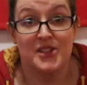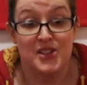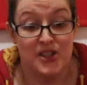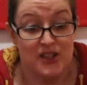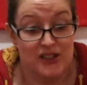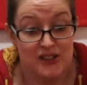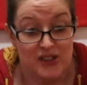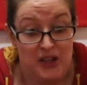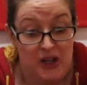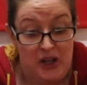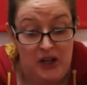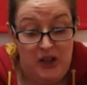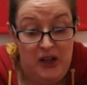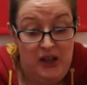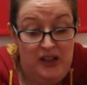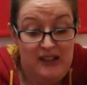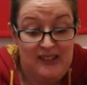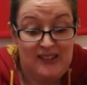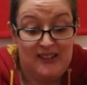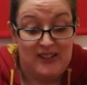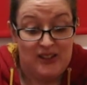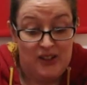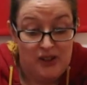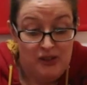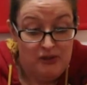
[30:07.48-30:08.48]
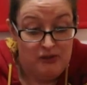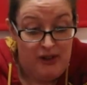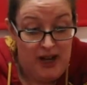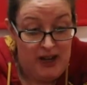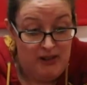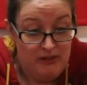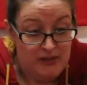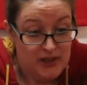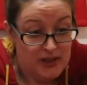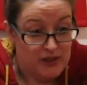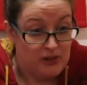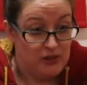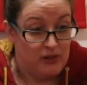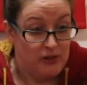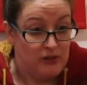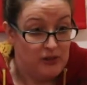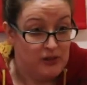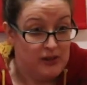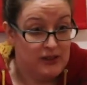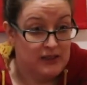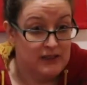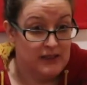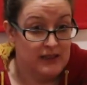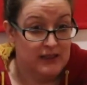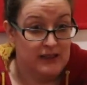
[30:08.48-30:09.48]
just sew round it all,
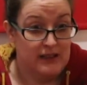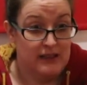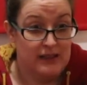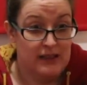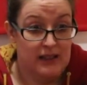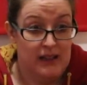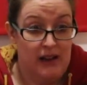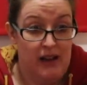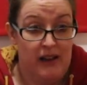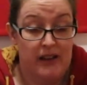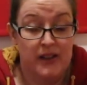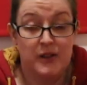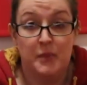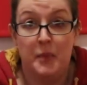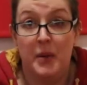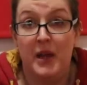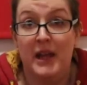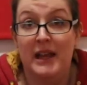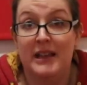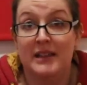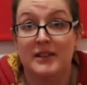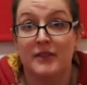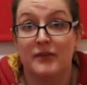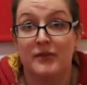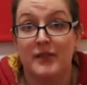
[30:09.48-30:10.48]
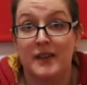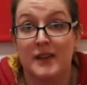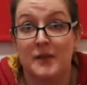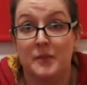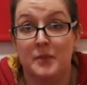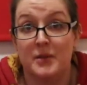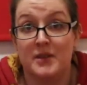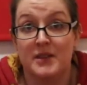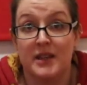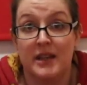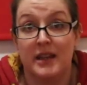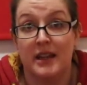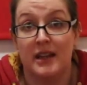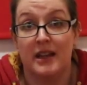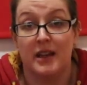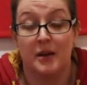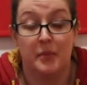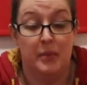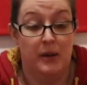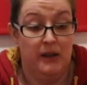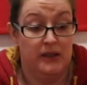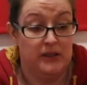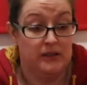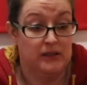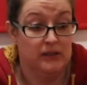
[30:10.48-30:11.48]
because this is the last piece of this particular
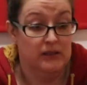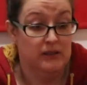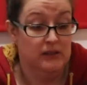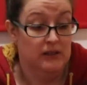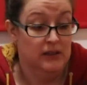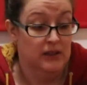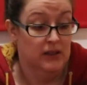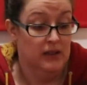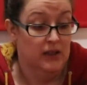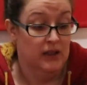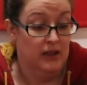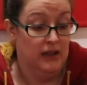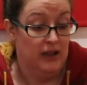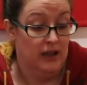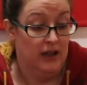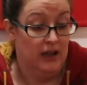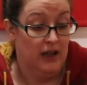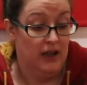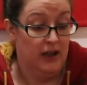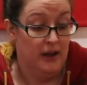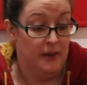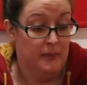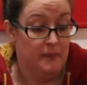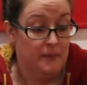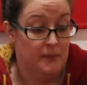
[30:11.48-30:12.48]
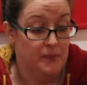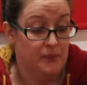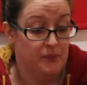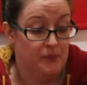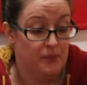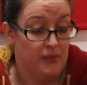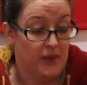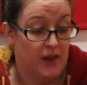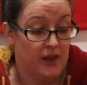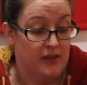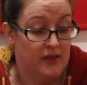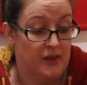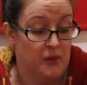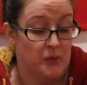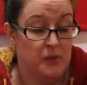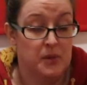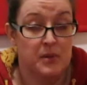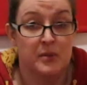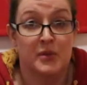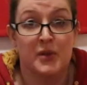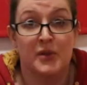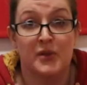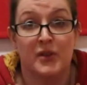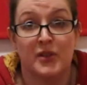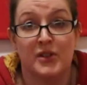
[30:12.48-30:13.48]
puzzle. And then we
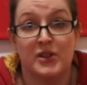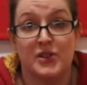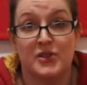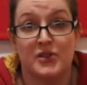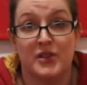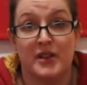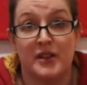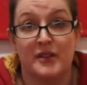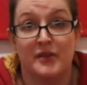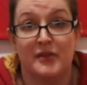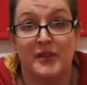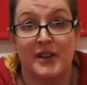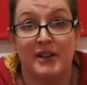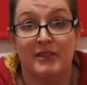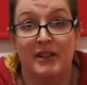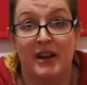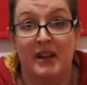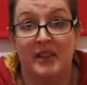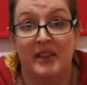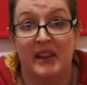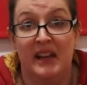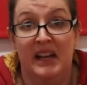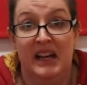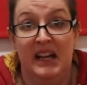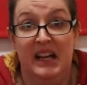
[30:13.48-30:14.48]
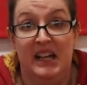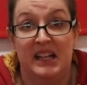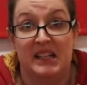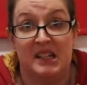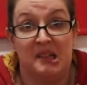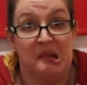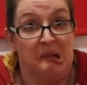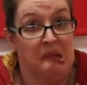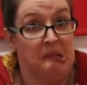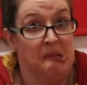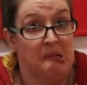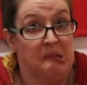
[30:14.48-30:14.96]
move on to trying to figure out the hat.